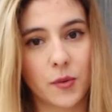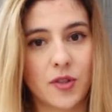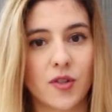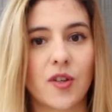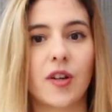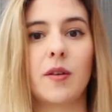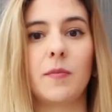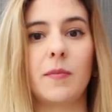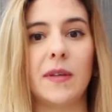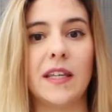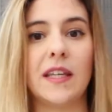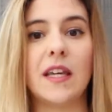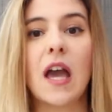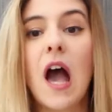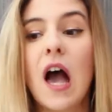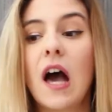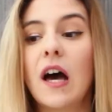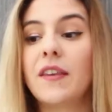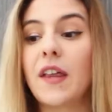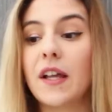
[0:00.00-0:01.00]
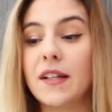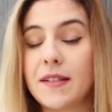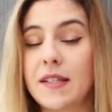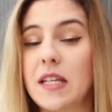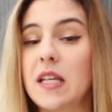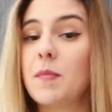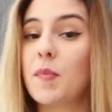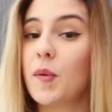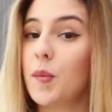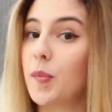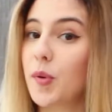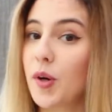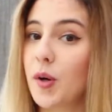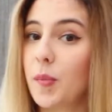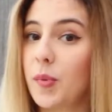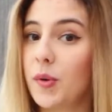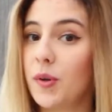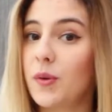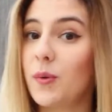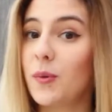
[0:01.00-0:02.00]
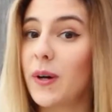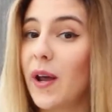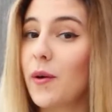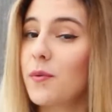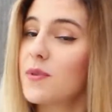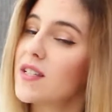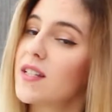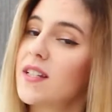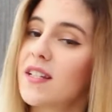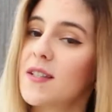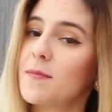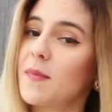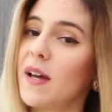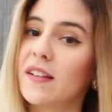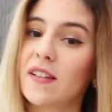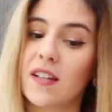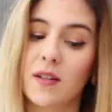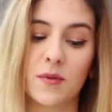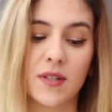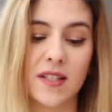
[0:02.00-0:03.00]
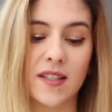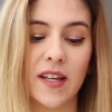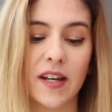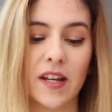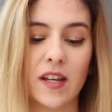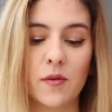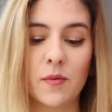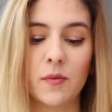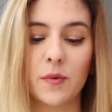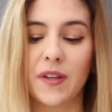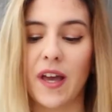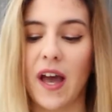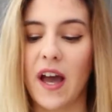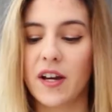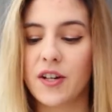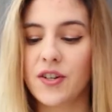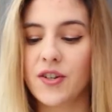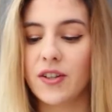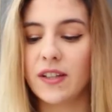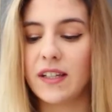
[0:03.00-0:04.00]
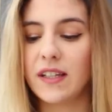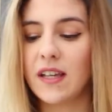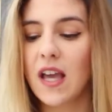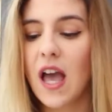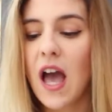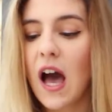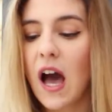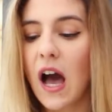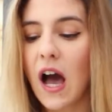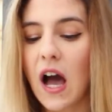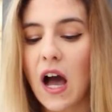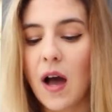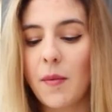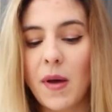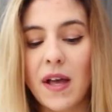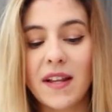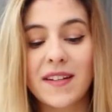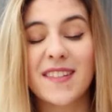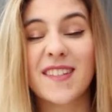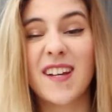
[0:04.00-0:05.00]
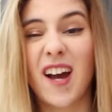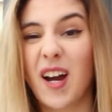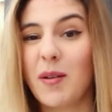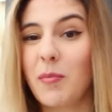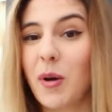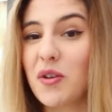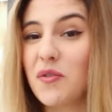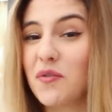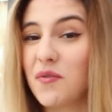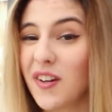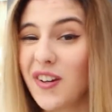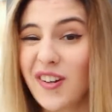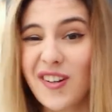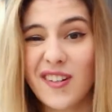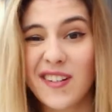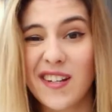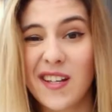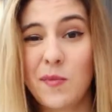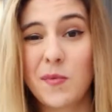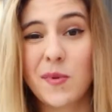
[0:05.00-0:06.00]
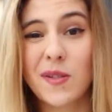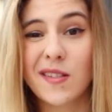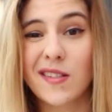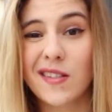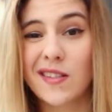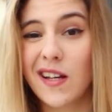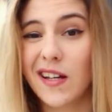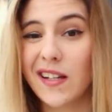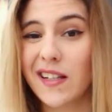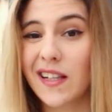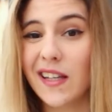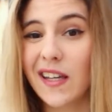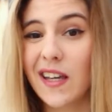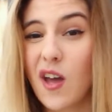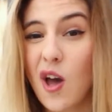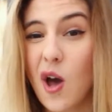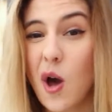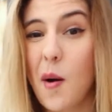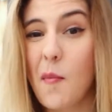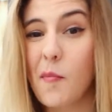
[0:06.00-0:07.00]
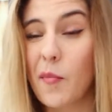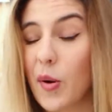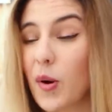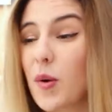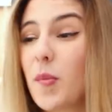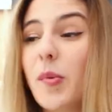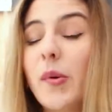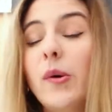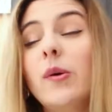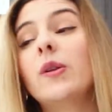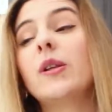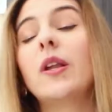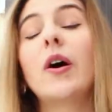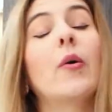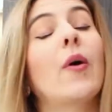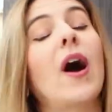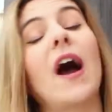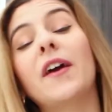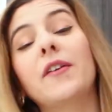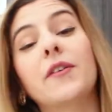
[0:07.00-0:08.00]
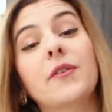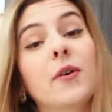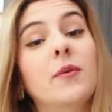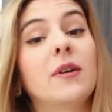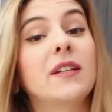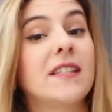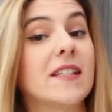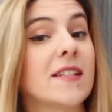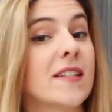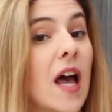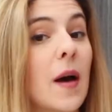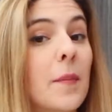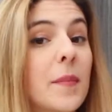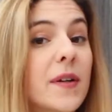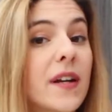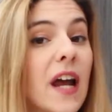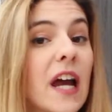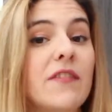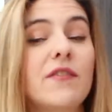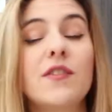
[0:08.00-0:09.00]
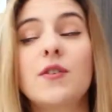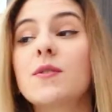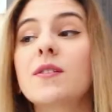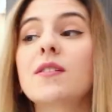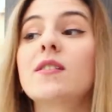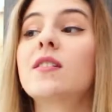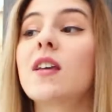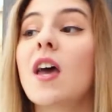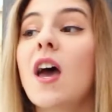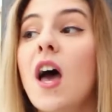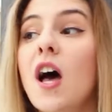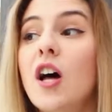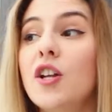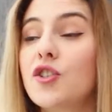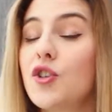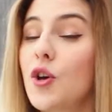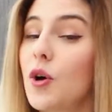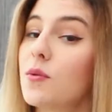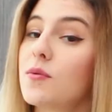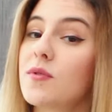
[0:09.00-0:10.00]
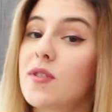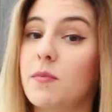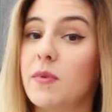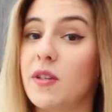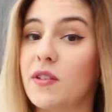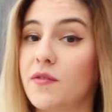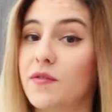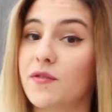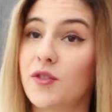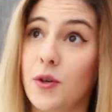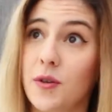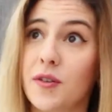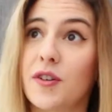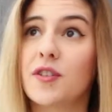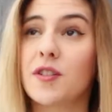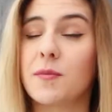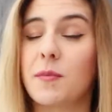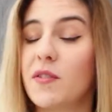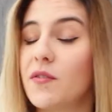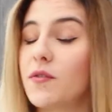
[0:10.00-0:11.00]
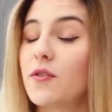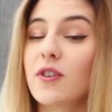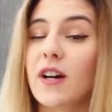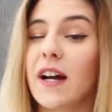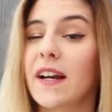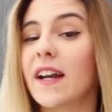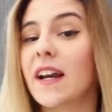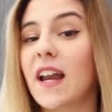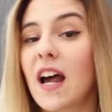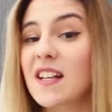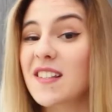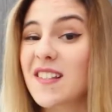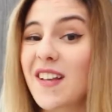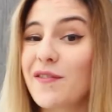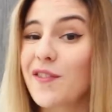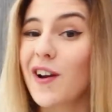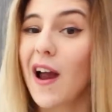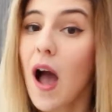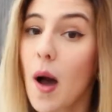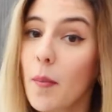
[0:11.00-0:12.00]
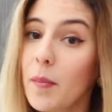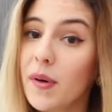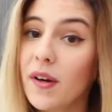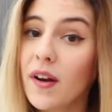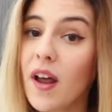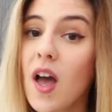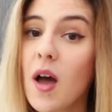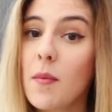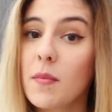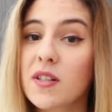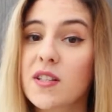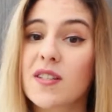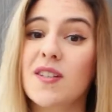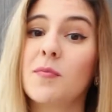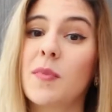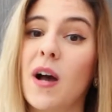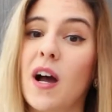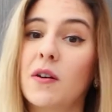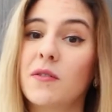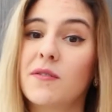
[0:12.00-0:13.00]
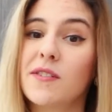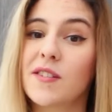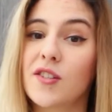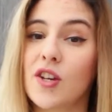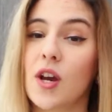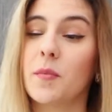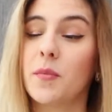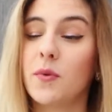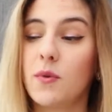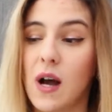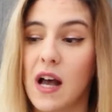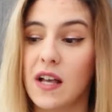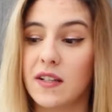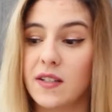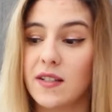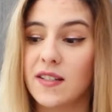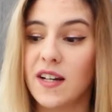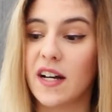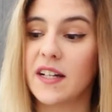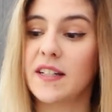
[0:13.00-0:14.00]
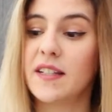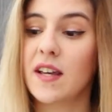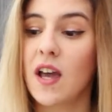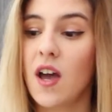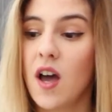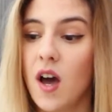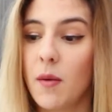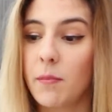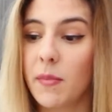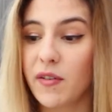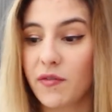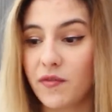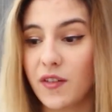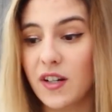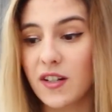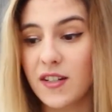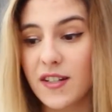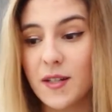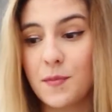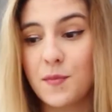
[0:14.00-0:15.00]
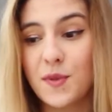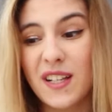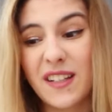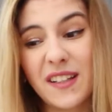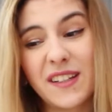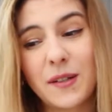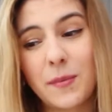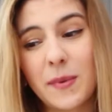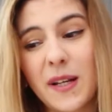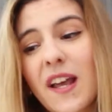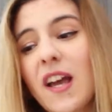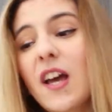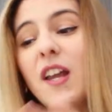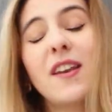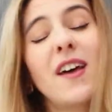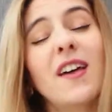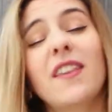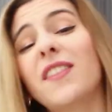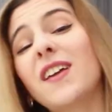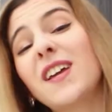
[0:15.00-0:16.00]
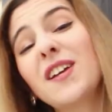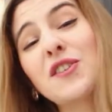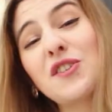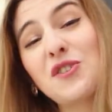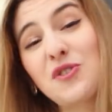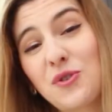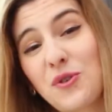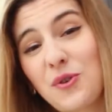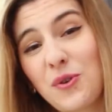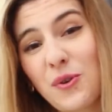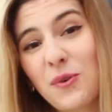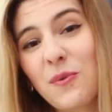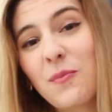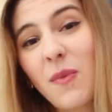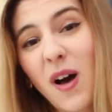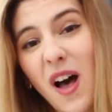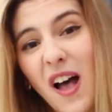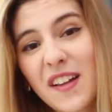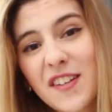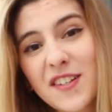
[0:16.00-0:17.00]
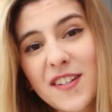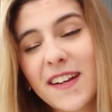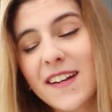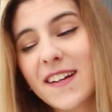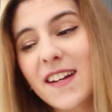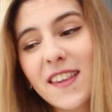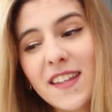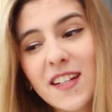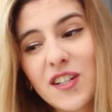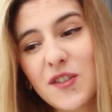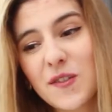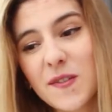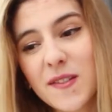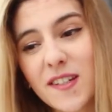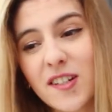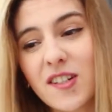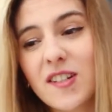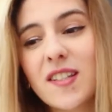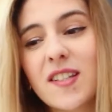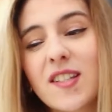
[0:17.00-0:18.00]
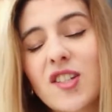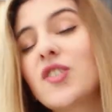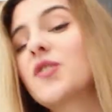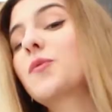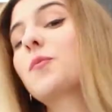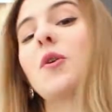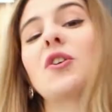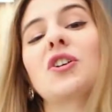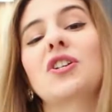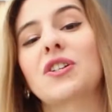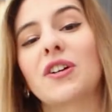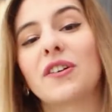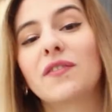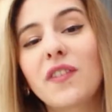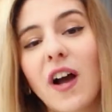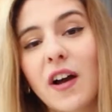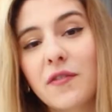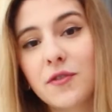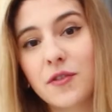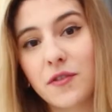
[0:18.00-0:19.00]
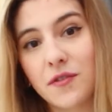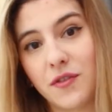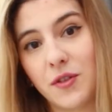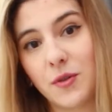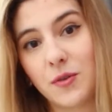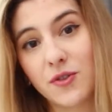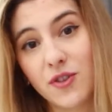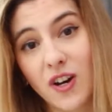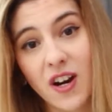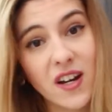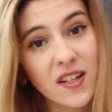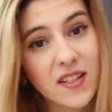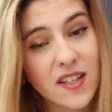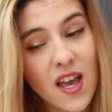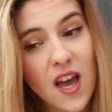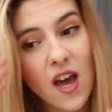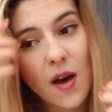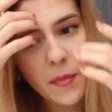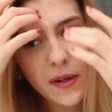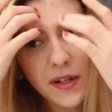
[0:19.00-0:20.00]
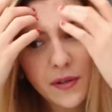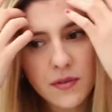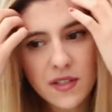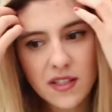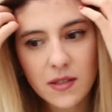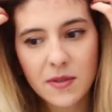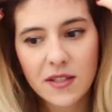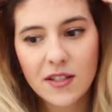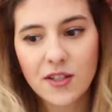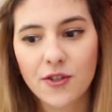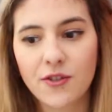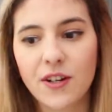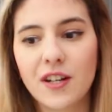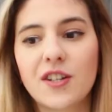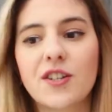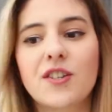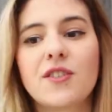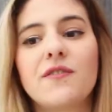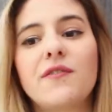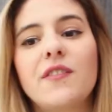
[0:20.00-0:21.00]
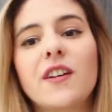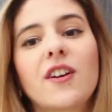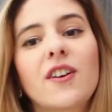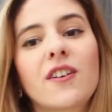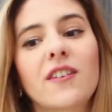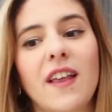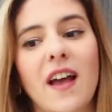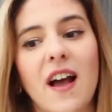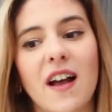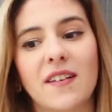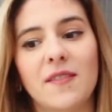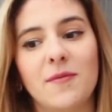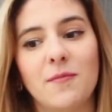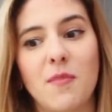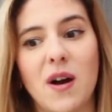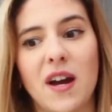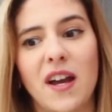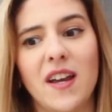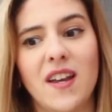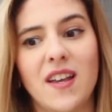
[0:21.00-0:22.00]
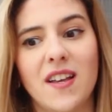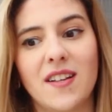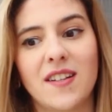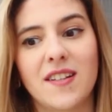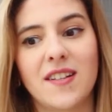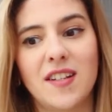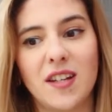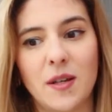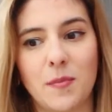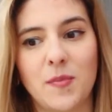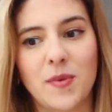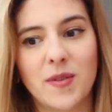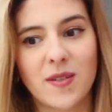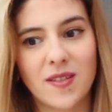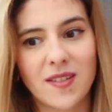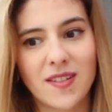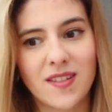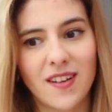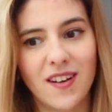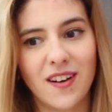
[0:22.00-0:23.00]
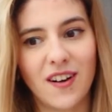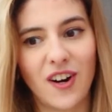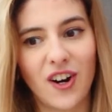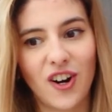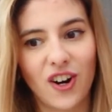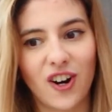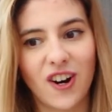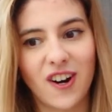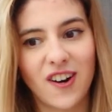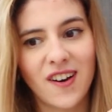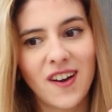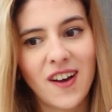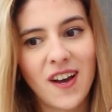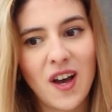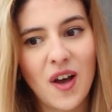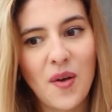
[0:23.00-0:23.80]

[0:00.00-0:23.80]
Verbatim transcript: was gonna be that deep purple. What I wasn't expecting was that it would actually um, dye my fingertips slightly purple. Now, I don't know how this happened. I've used tones be toners before and it has never happened, but somehow this shampoo has dyed my fingertips a little bit. Nothing too much, like nothing too serious, it's just washed off after a few tries, but it was a bit strange to figure that my tips are